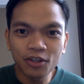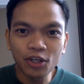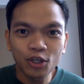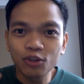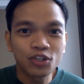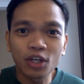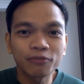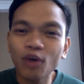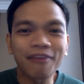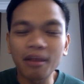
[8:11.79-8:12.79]

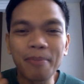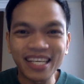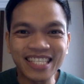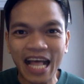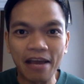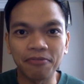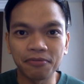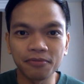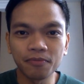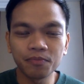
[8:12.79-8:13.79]
deserve to have the best life.
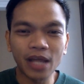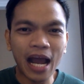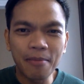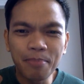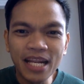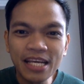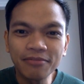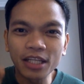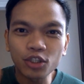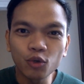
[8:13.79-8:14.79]
I believe
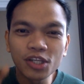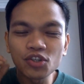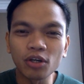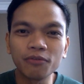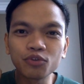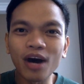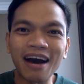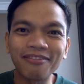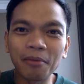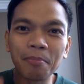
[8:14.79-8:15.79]
that you deserve to
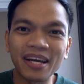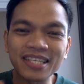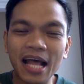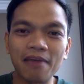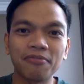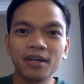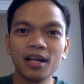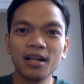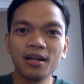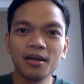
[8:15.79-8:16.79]
have the best life.
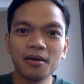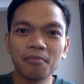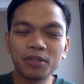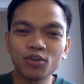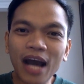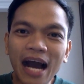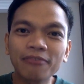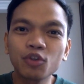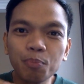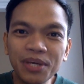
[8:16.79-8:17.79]
But you
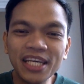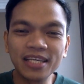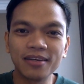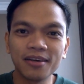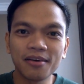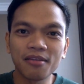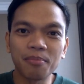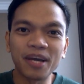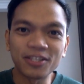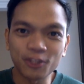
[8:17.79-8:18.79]
have to be the
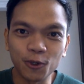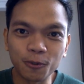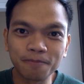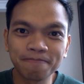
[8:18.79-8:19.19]
best you.